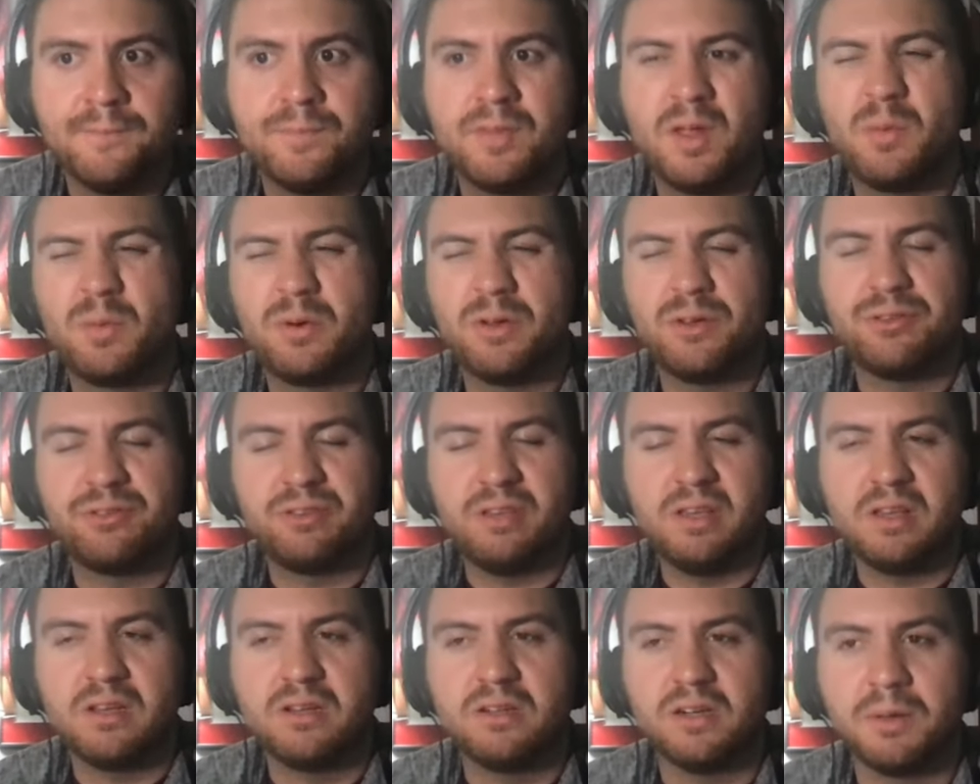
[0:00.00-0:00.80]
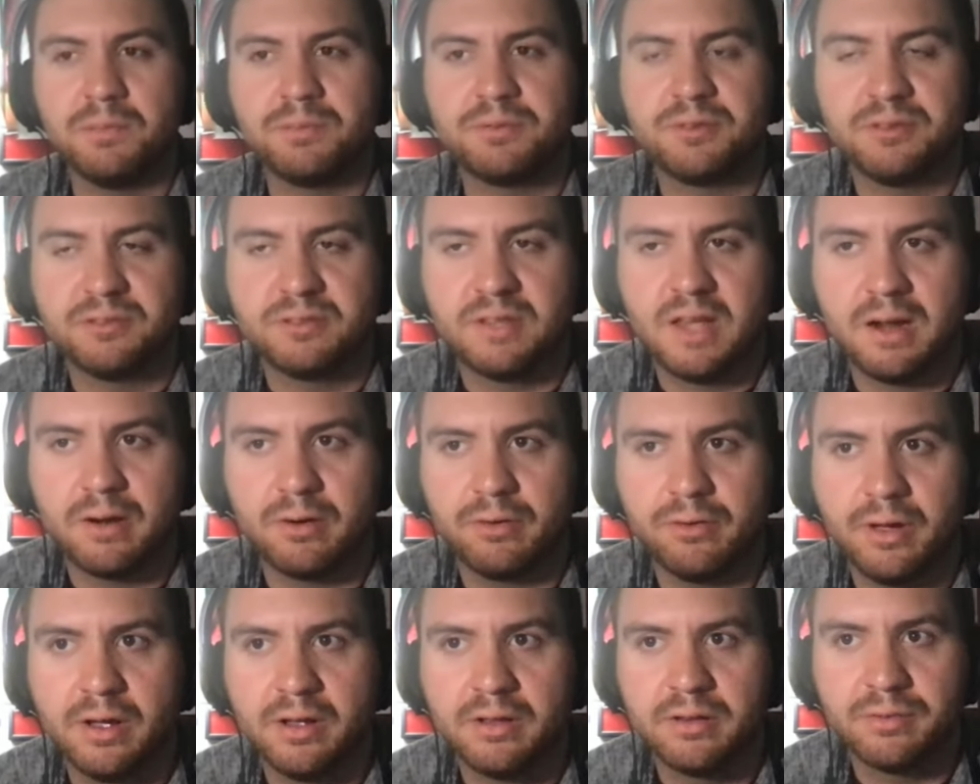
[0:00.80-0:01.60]
And when you see glimpses that
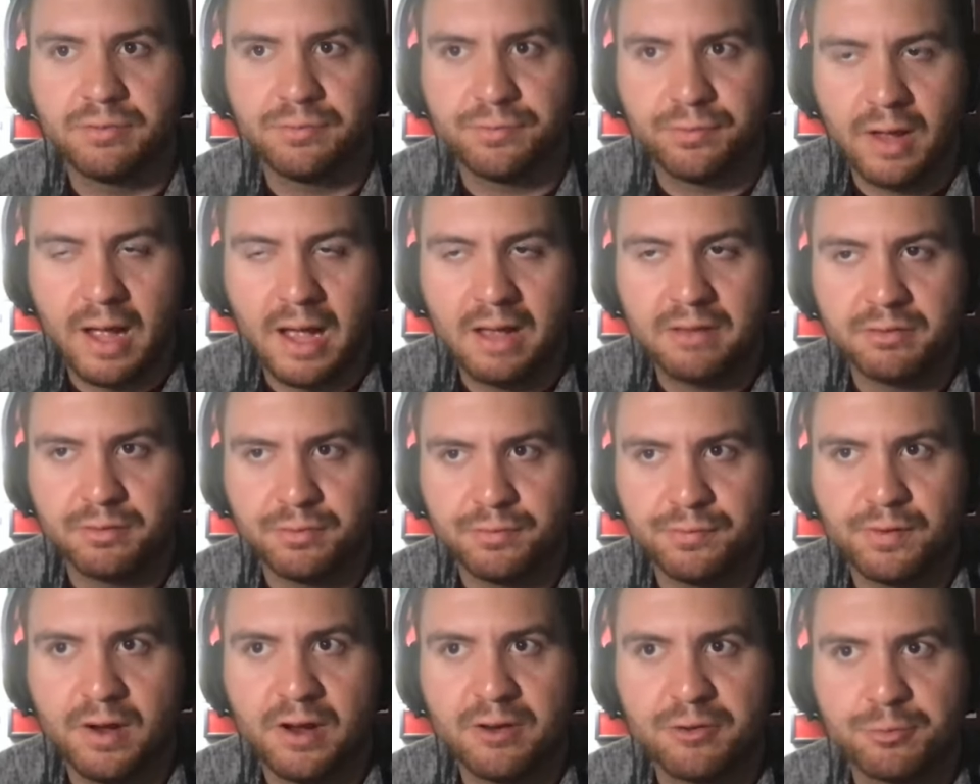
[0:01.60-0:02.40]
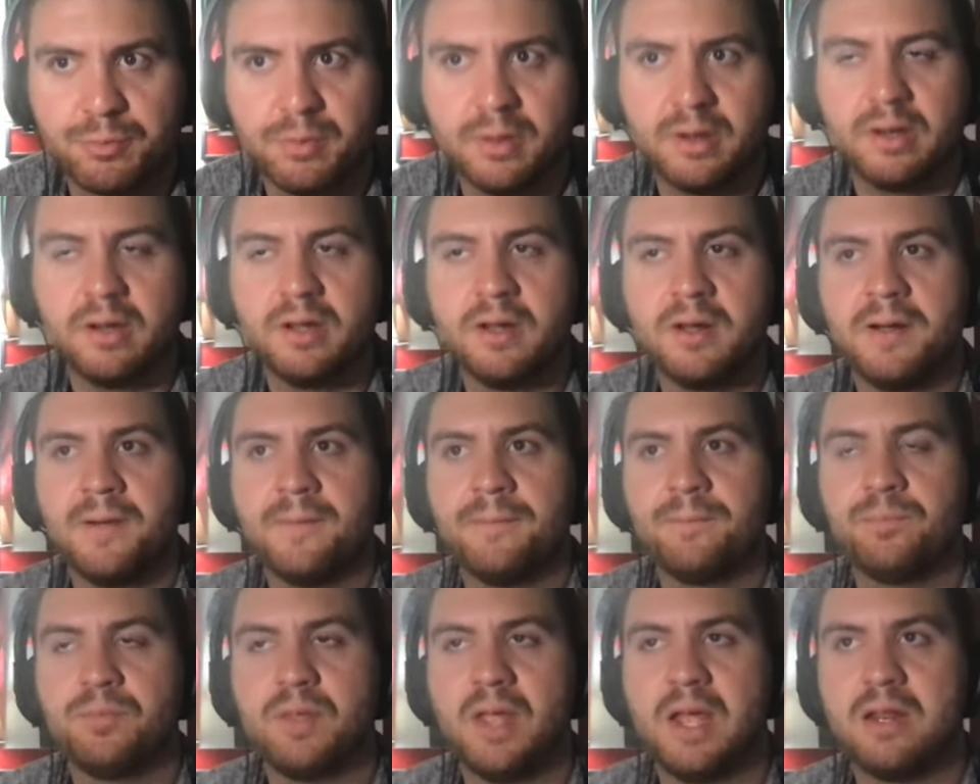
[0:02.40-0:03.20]
early as a freshman,
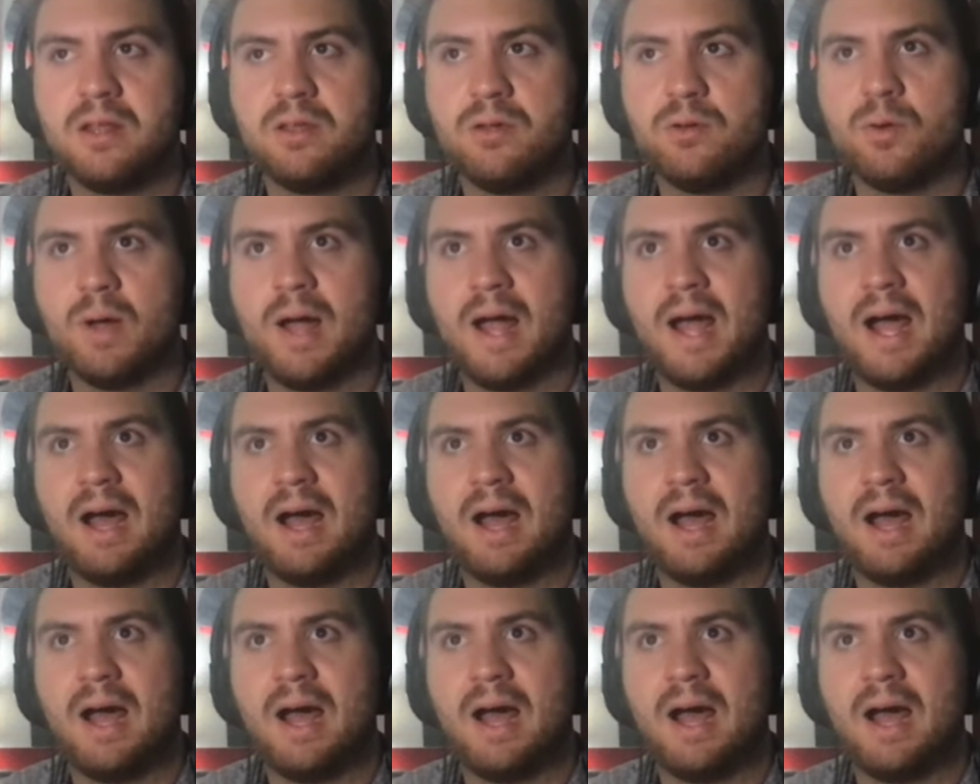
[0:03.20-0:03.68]
and you